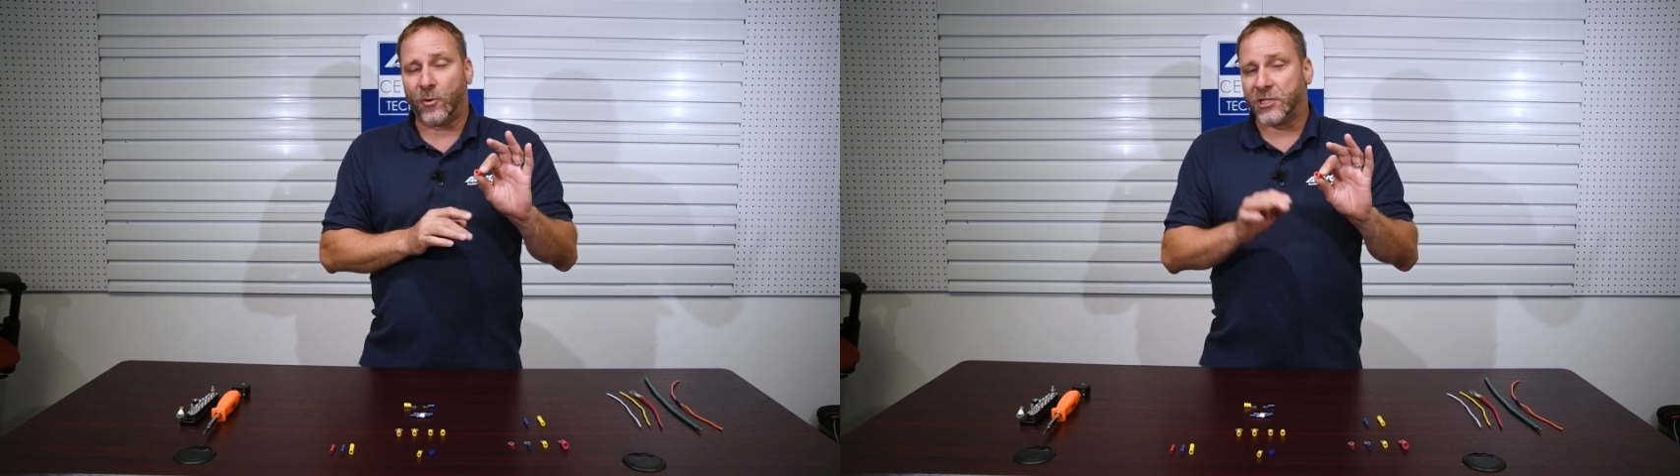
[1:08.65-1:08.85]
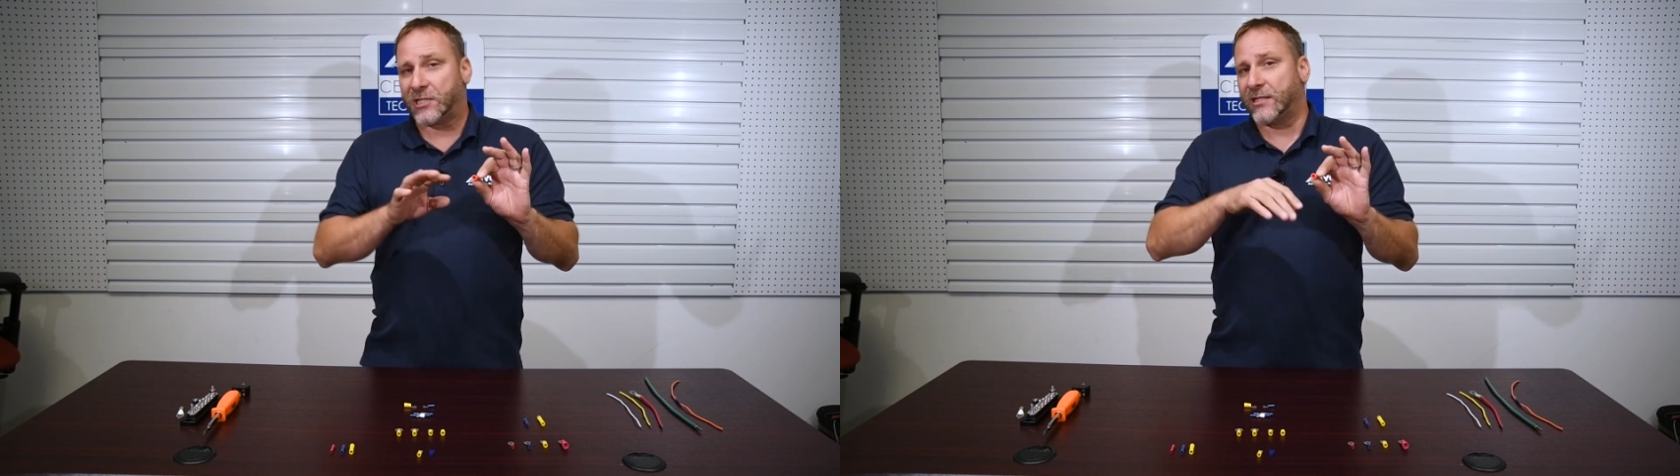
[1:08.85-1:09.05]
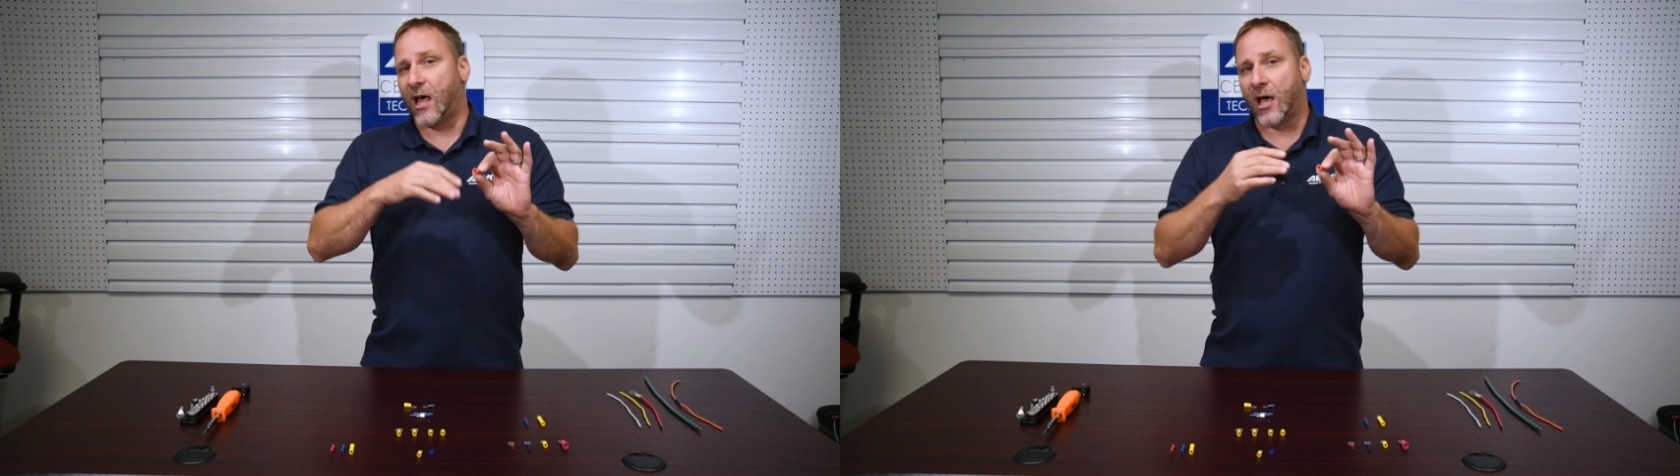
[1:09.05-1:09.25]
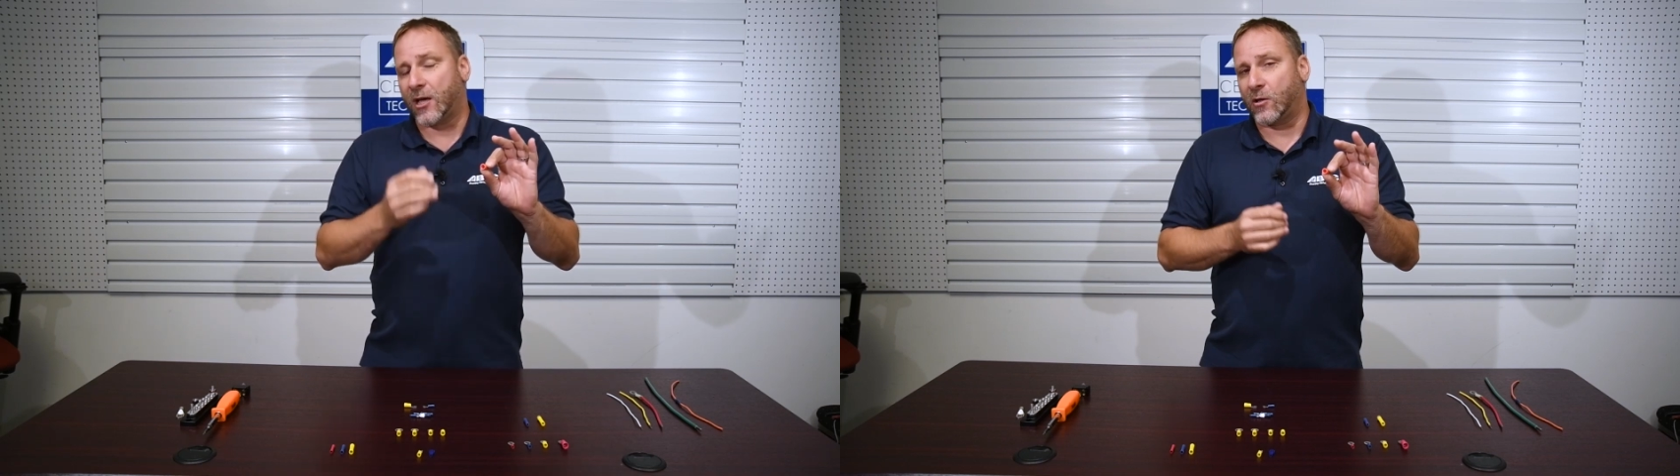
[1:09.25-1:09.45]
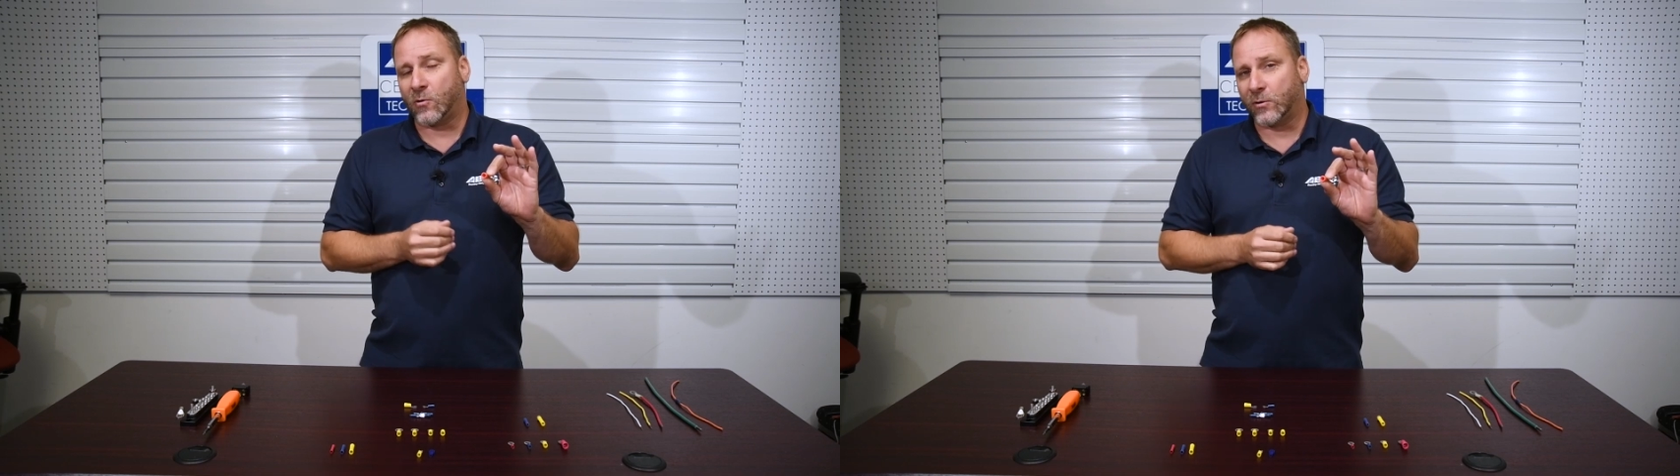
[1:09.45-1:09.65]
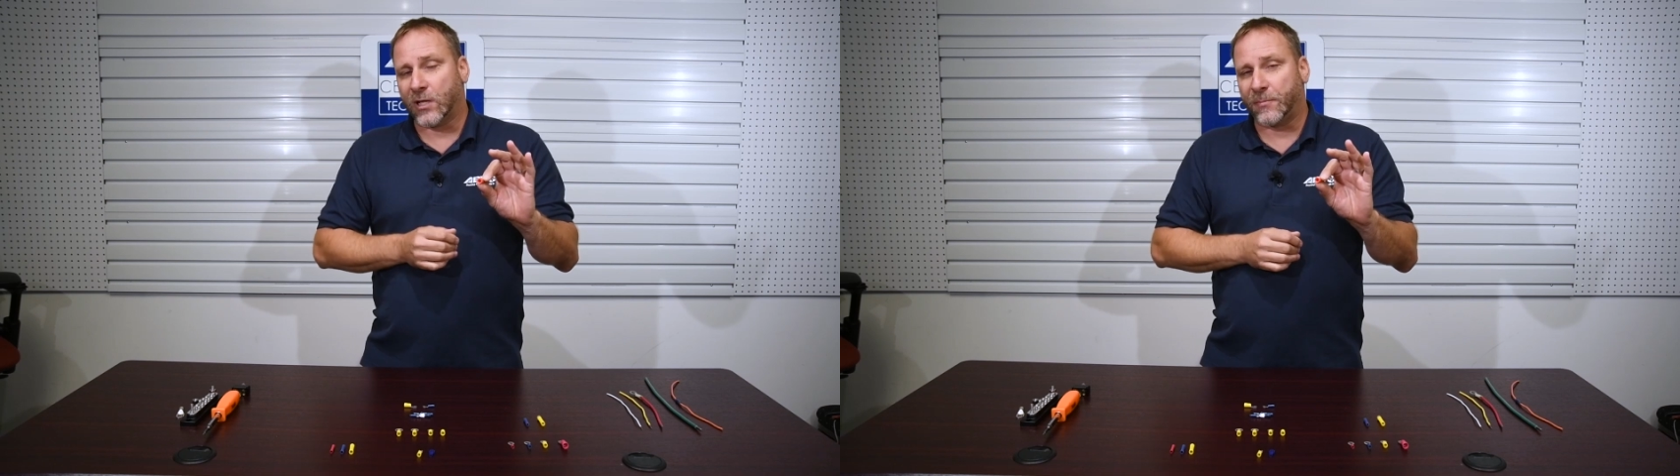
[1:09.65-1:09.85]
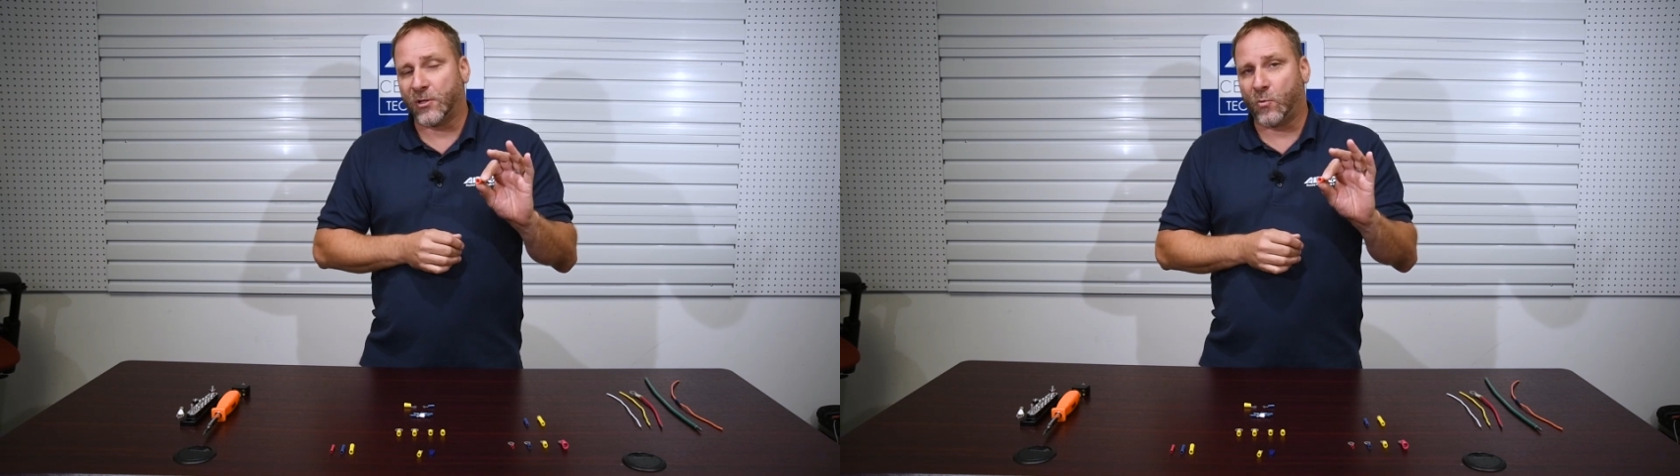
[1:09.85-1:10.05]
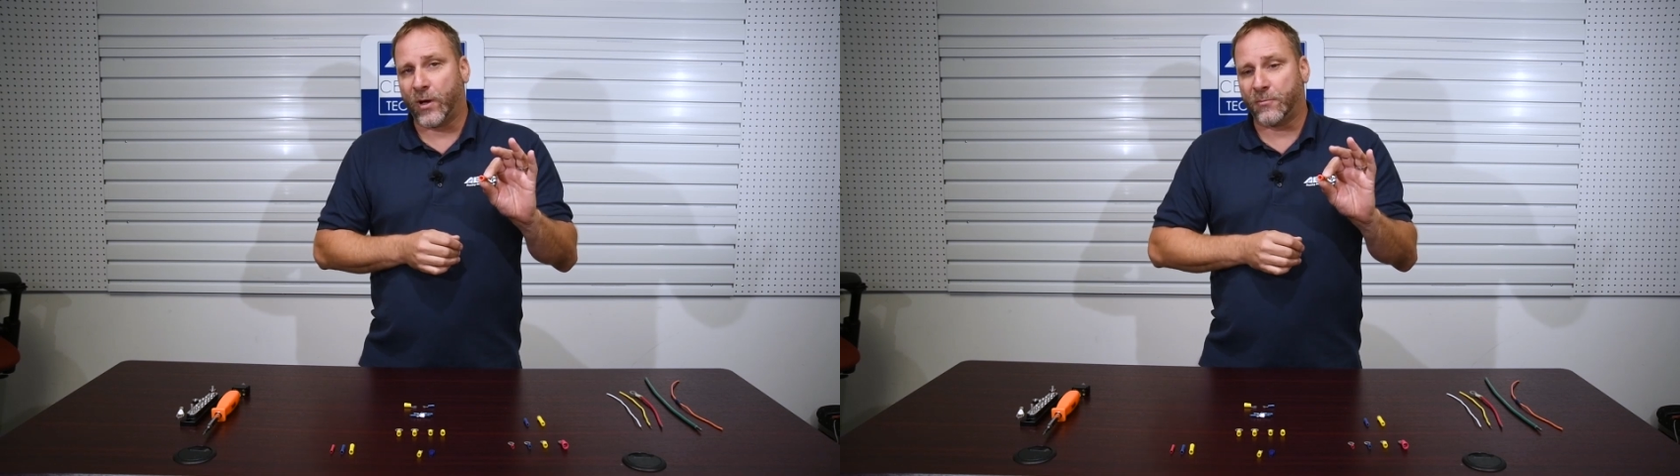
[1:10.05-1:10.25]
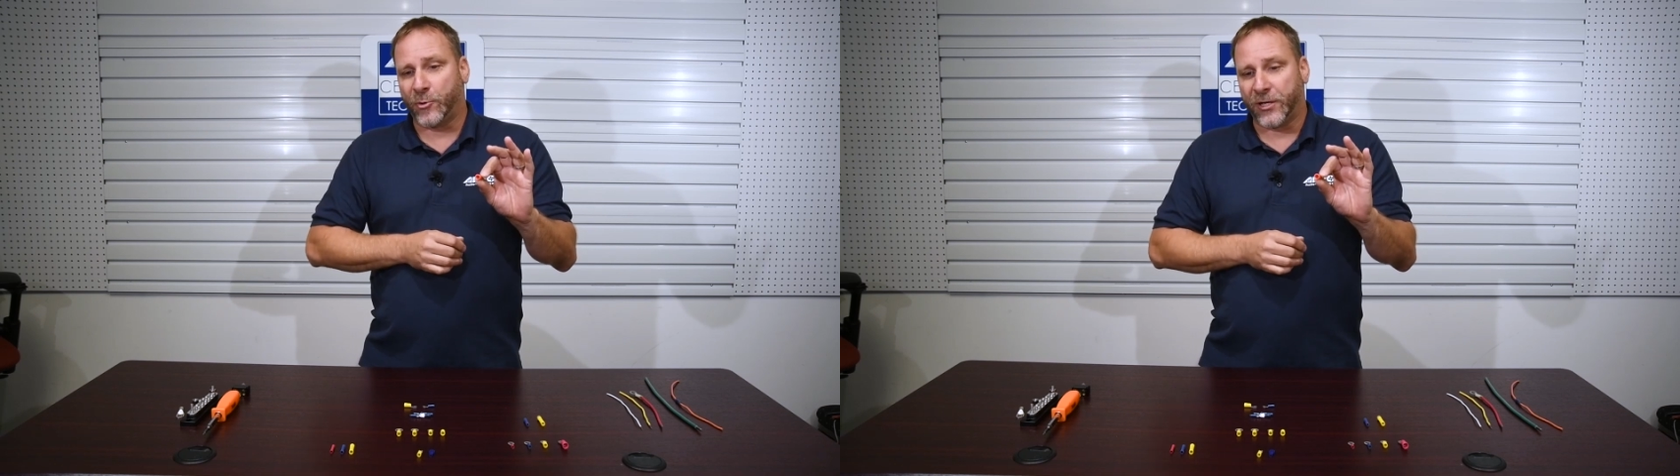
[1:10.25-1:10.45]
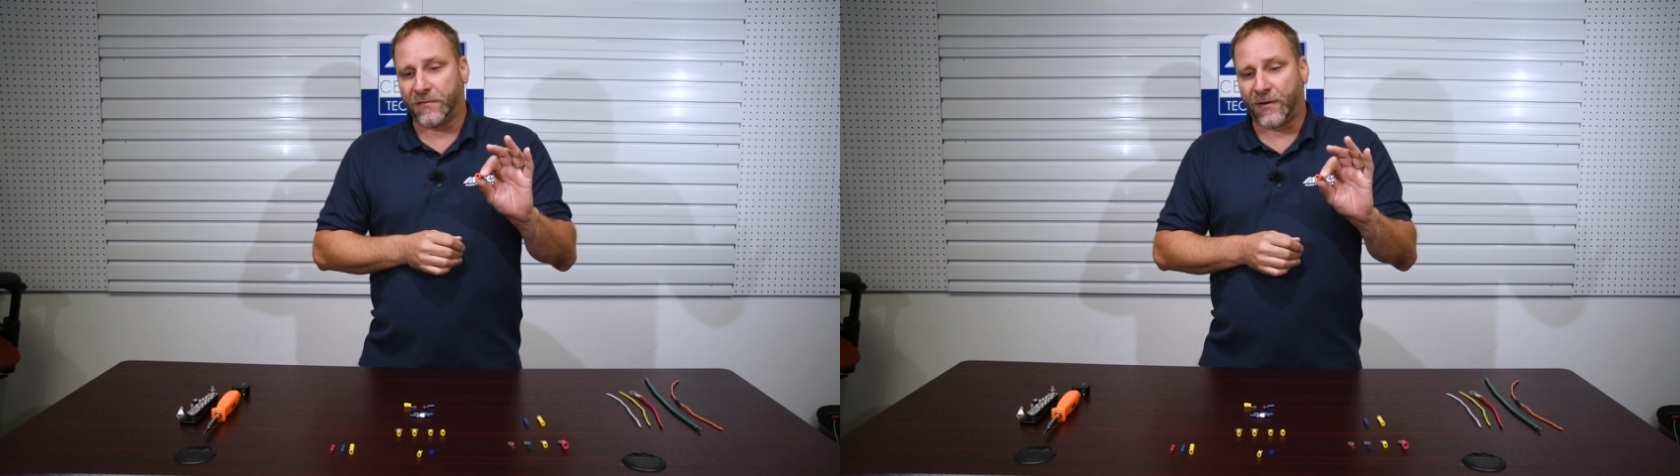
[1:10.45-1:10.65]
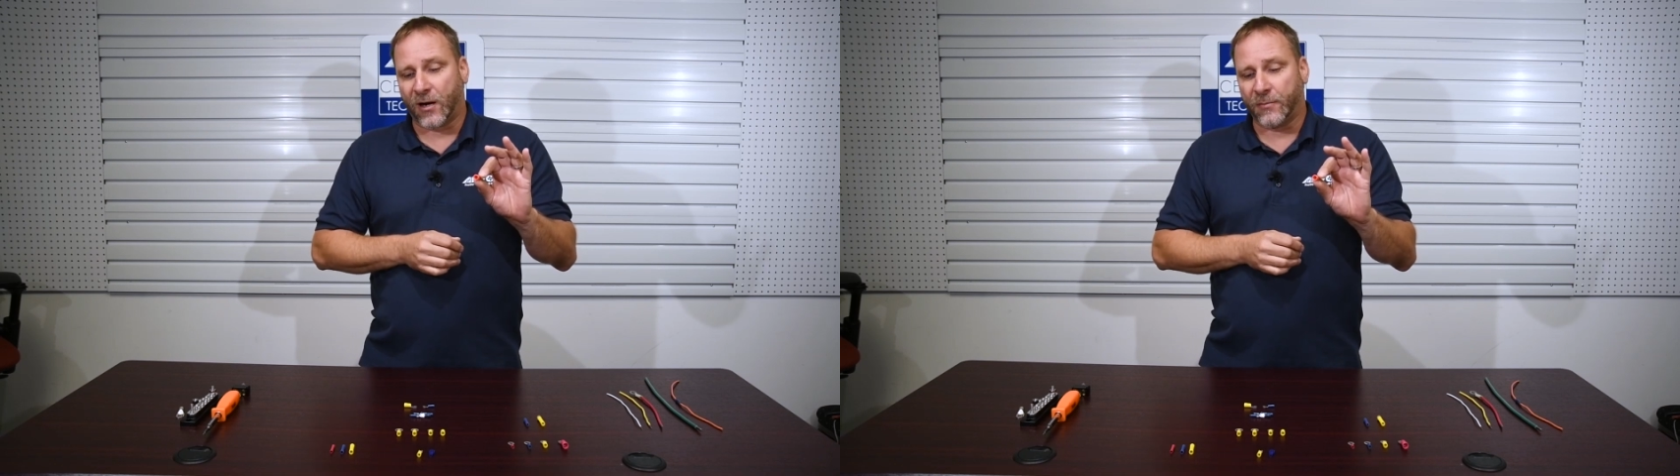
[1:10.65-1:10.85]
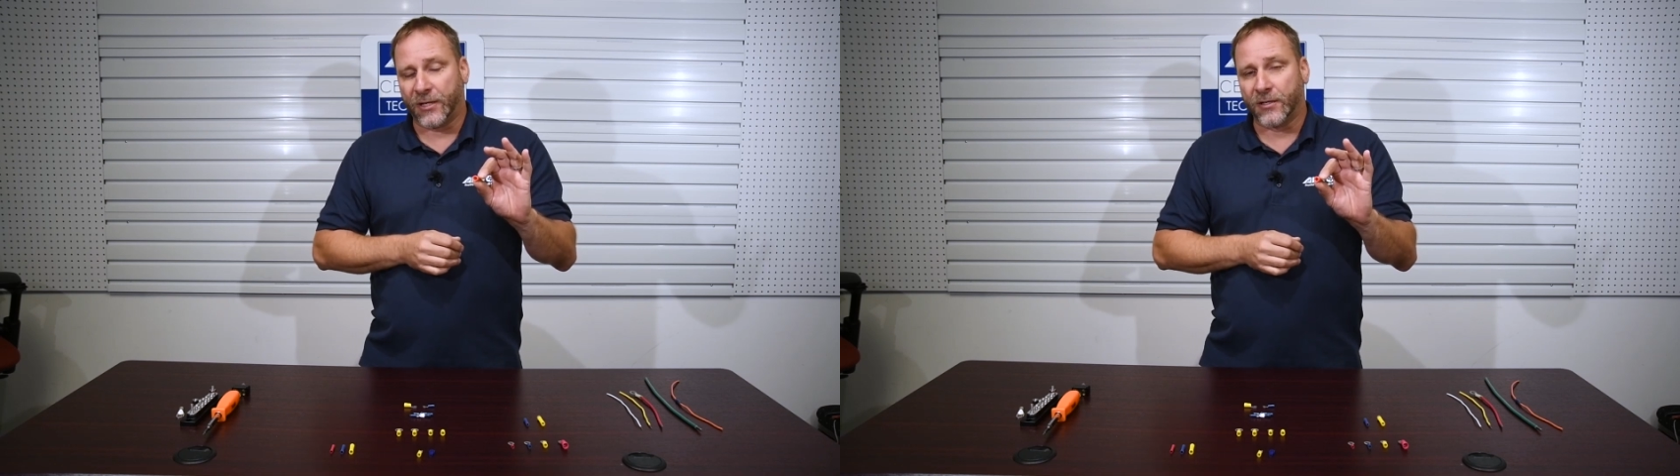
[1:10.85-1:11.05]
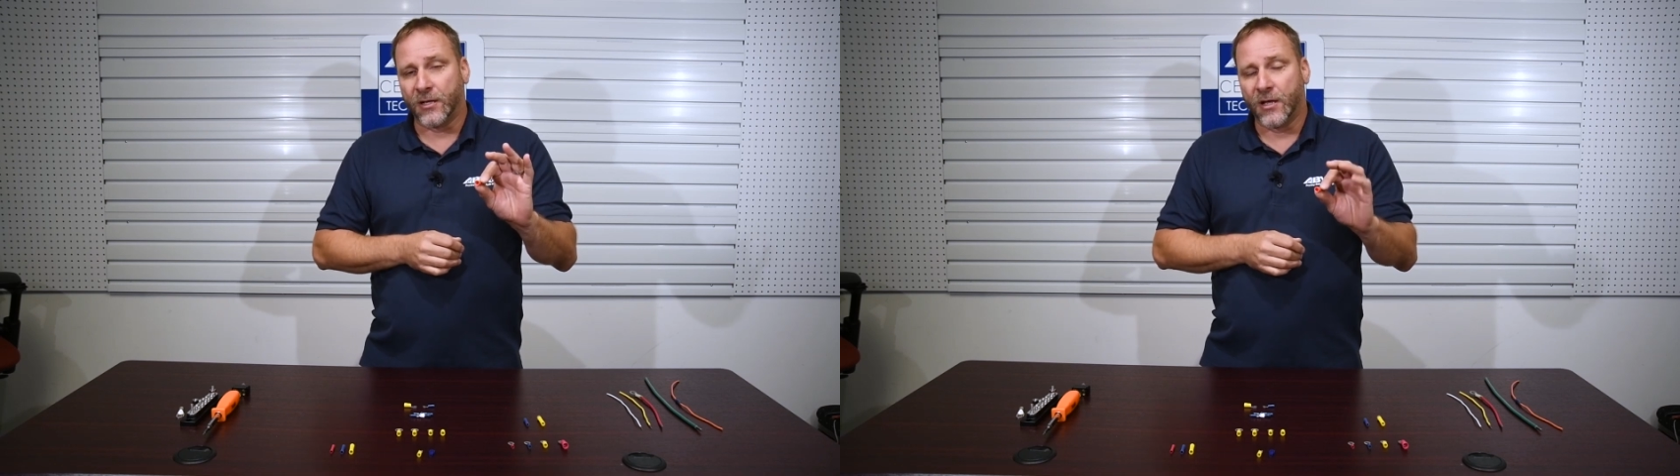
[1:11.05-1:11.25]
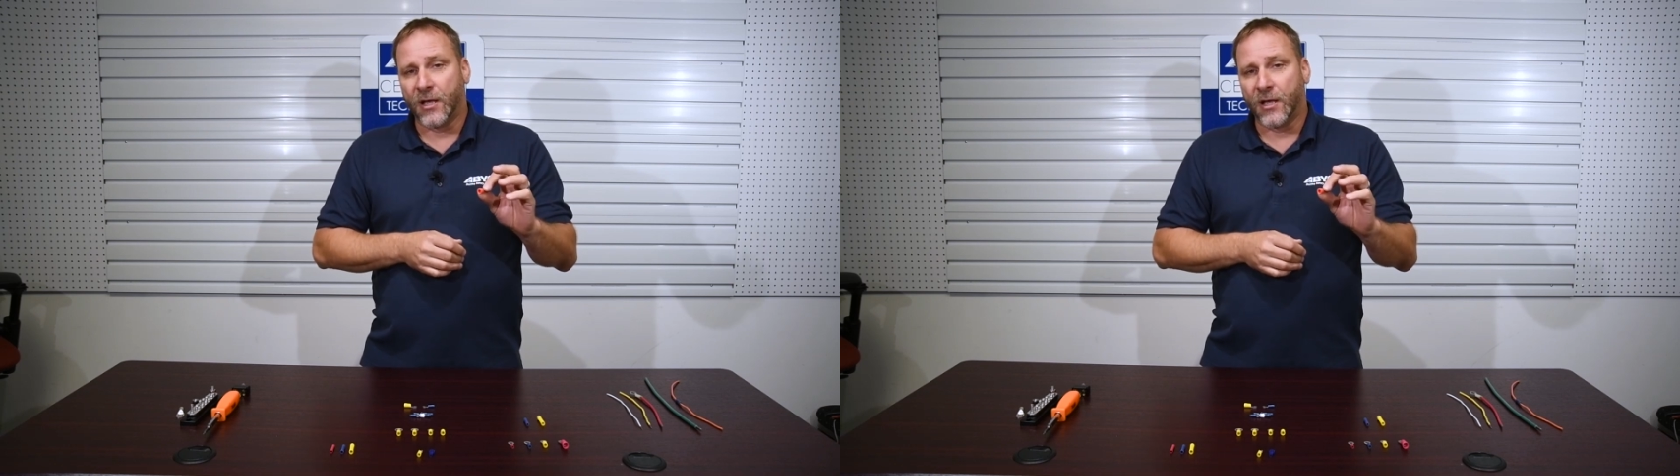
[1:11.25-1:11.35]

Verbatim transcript: which is not going to hold up in the wet marine environment.